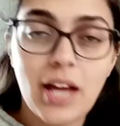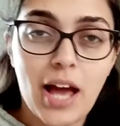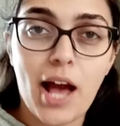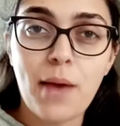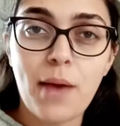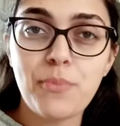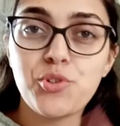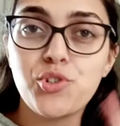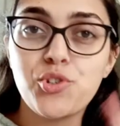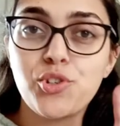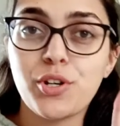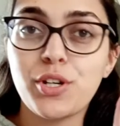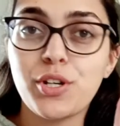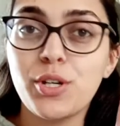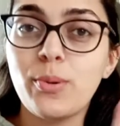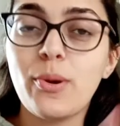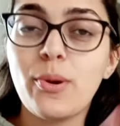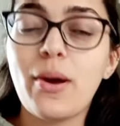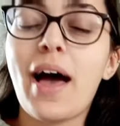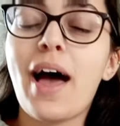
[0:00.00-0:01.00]
I'm sure
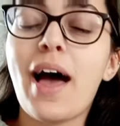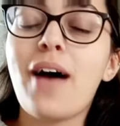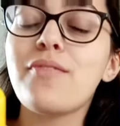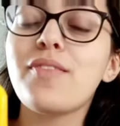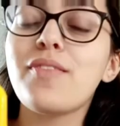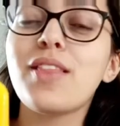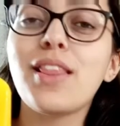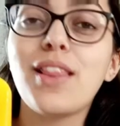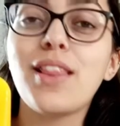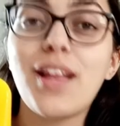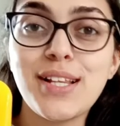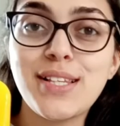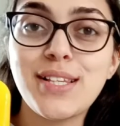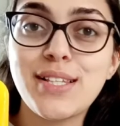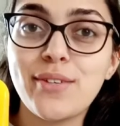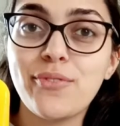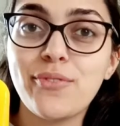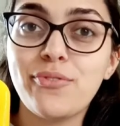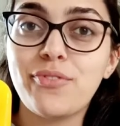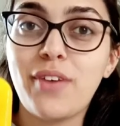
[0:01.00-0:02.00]
you will have
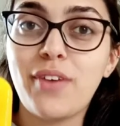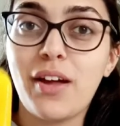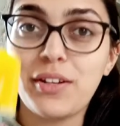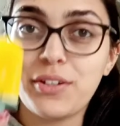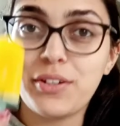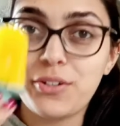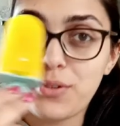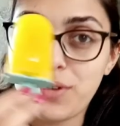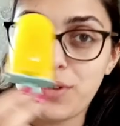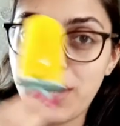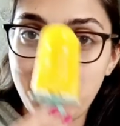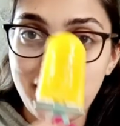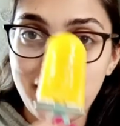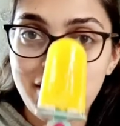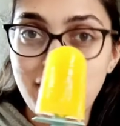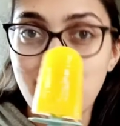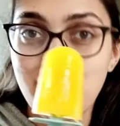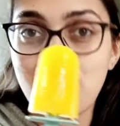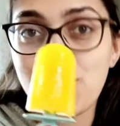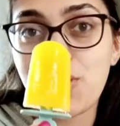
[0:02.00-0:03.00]
lots of fun
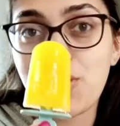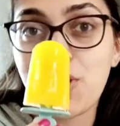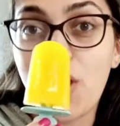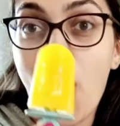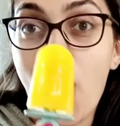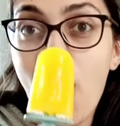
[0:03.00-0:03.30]
creating your